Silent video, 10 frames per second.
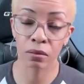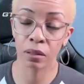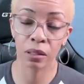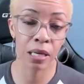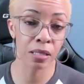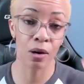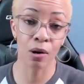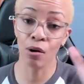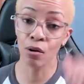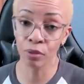and that's a
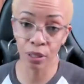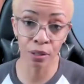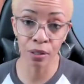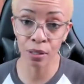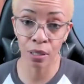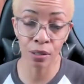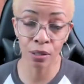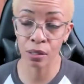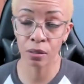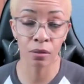whole nother
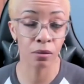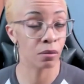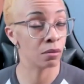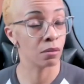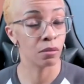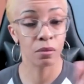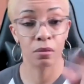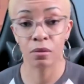discussion. Mm-hmm.